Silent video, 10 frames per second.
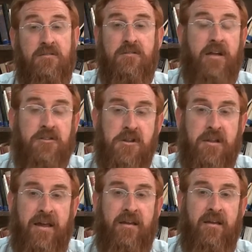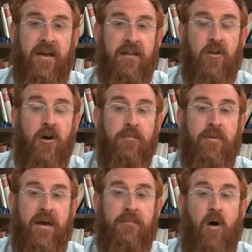just like
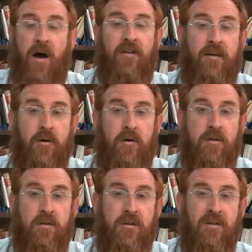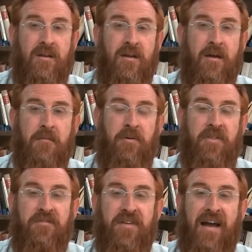Edom and Moab and Ammon. But
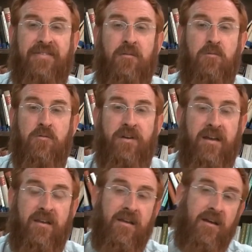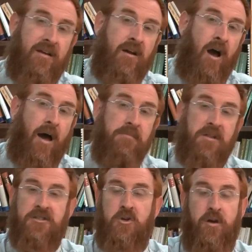the fact that Reuven comes
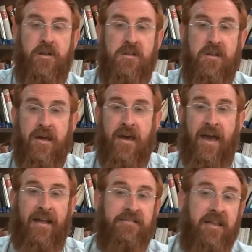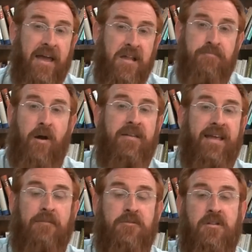and joins and takes part in
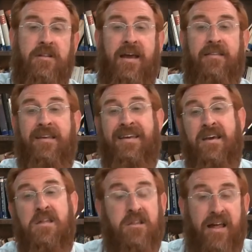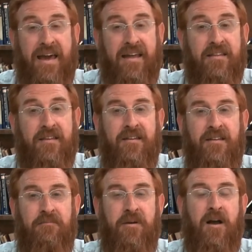capturing the land, his land
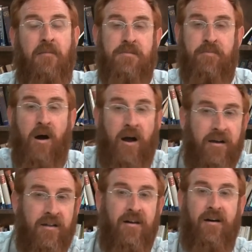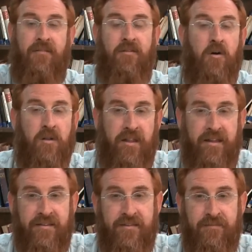becomes part of the Holy
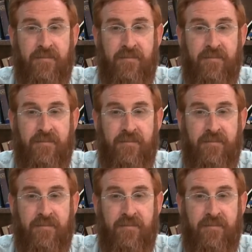Land.